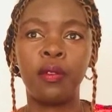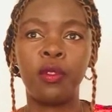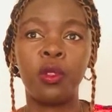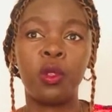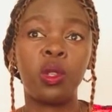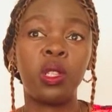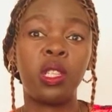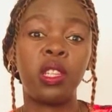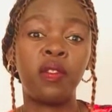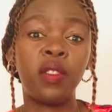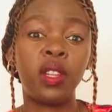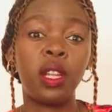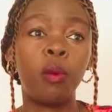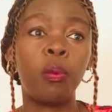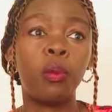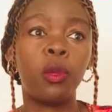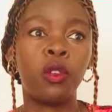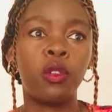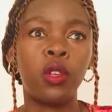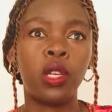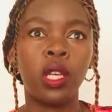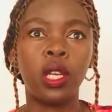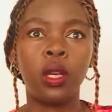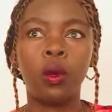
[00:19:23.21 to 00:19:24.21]
So definitely I'll be
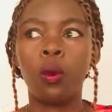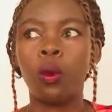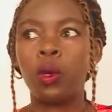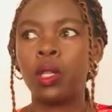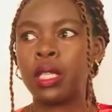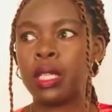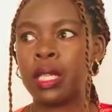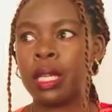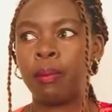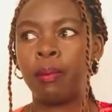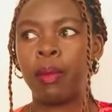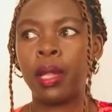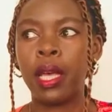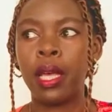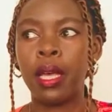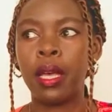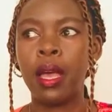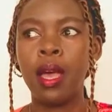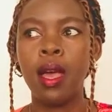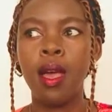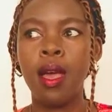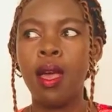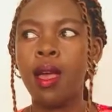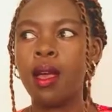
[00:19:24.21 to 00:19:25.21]
drinking water. And I'm like,
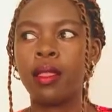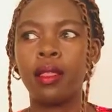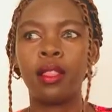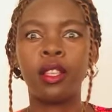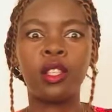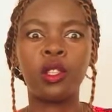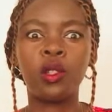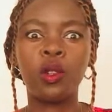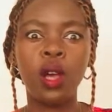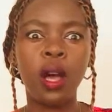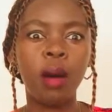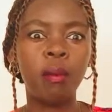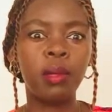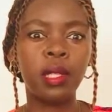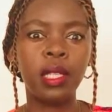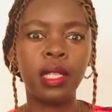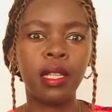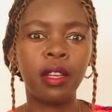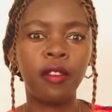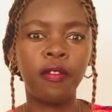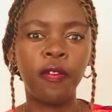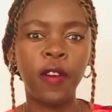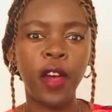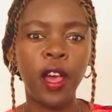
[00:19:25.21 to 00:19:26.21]
there's no, I'm
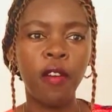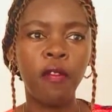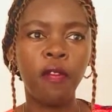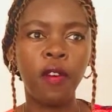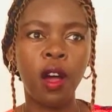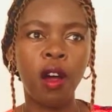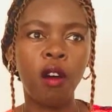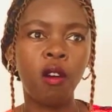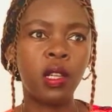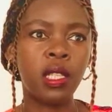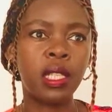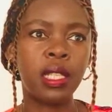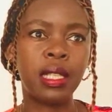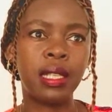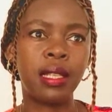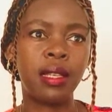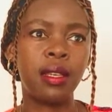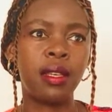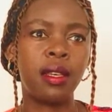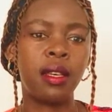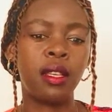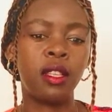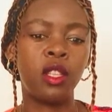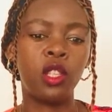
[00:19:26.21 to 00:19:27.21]
sitting 5 hours
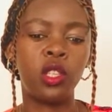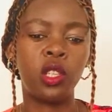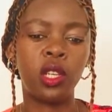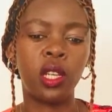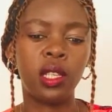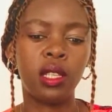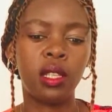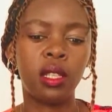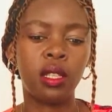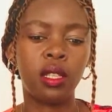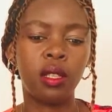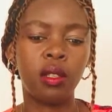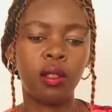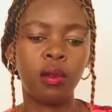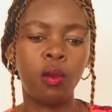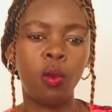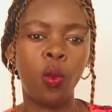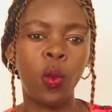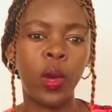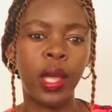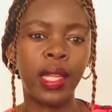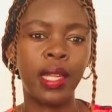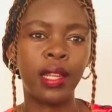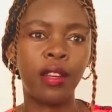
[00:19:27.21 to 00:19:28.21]
here and just
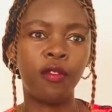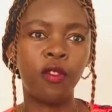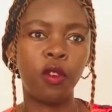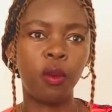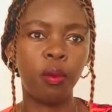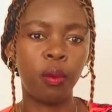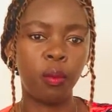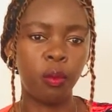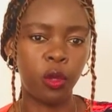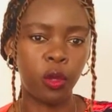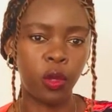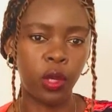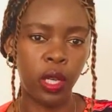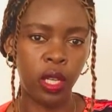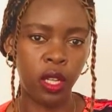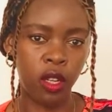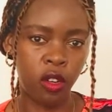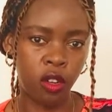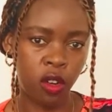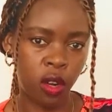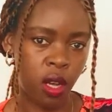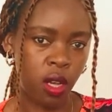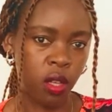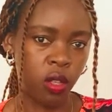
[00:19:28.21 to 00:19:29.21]
waiting for people to get
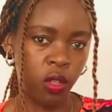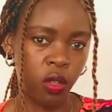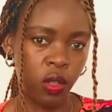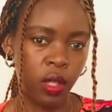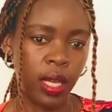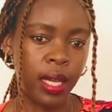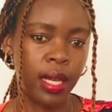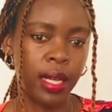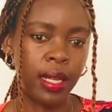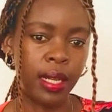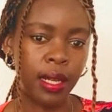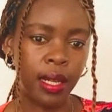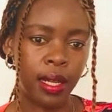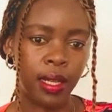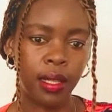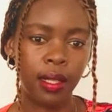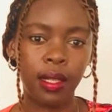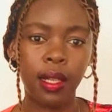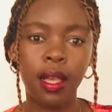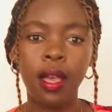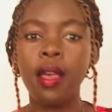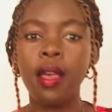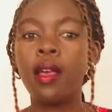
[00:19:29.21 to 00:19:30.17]
drunk so they can dance.